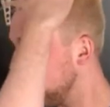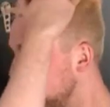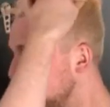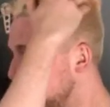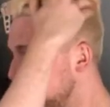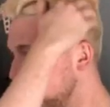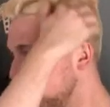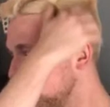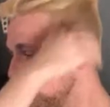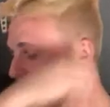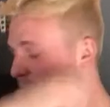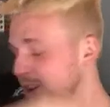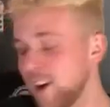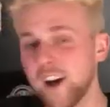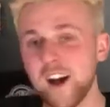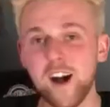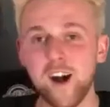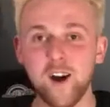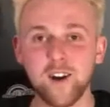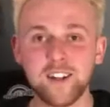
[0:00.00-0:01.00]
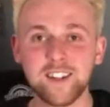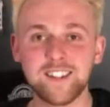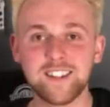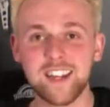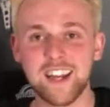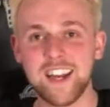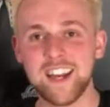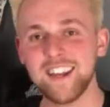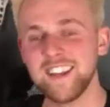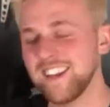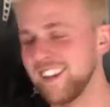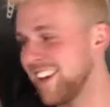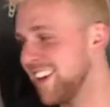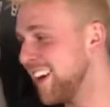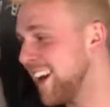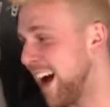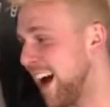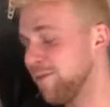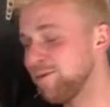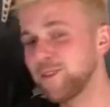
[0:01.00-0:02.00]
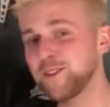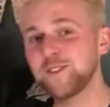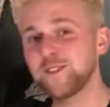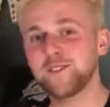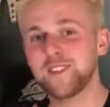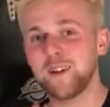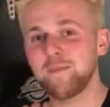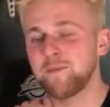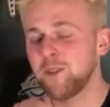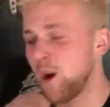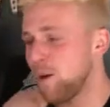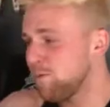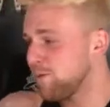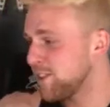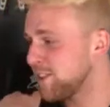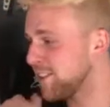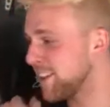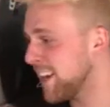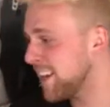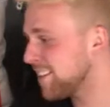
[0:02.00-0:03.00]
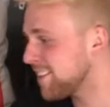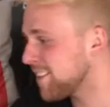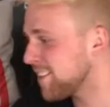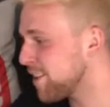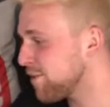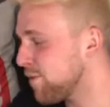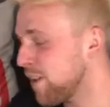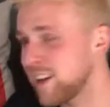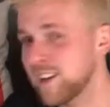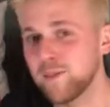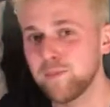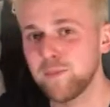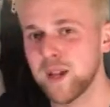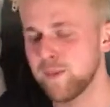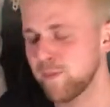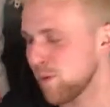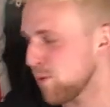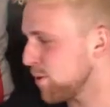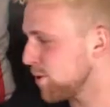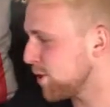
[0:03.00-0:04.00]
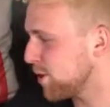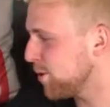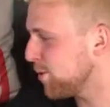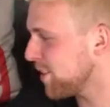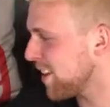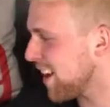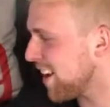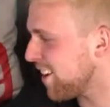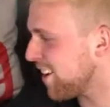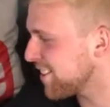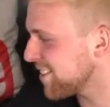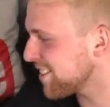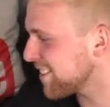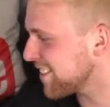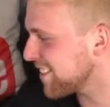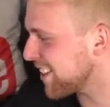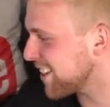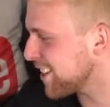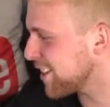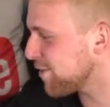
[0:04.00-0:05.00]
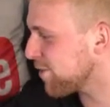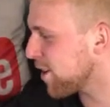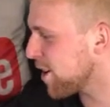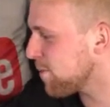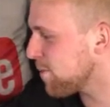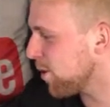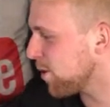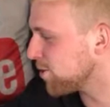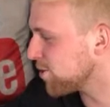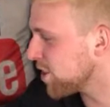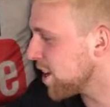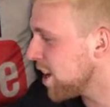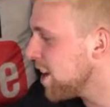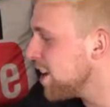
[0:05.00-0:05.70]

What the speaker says: Oh, God, honestly, I'm not for six at the fact that people would do that. Honestly, thank you very much.